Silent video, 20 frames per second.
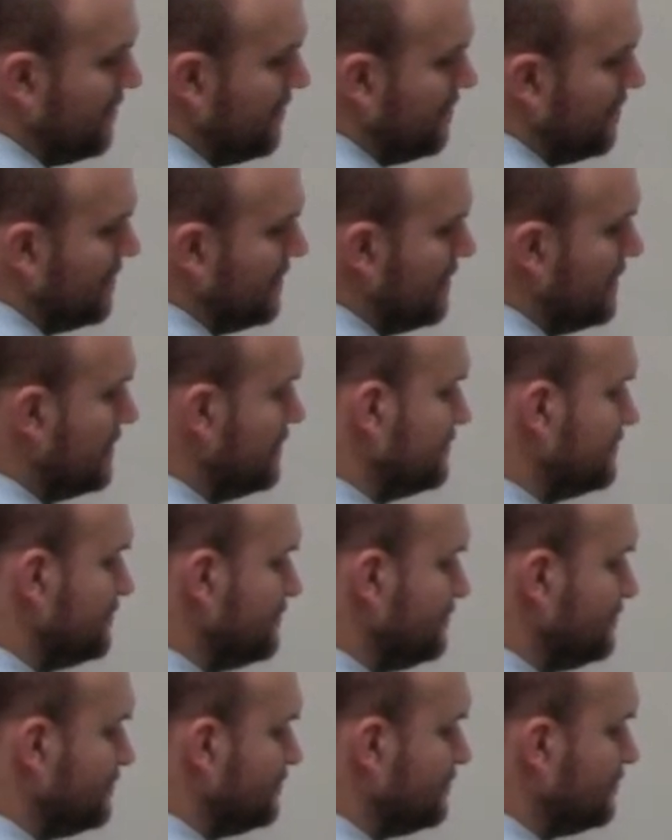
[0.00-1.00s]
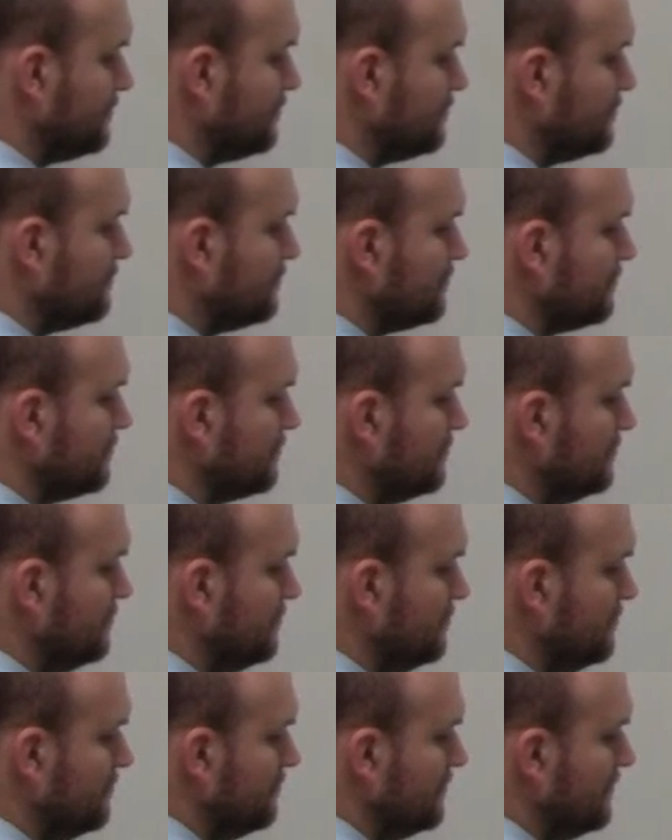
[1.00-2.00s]
Wait, is it 6 times x squared?
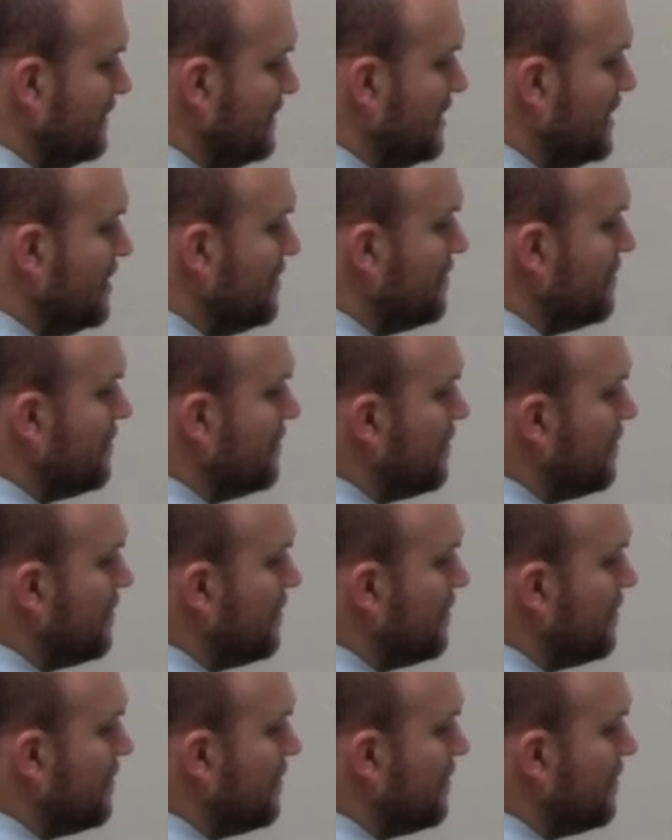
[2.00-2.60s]
Yep.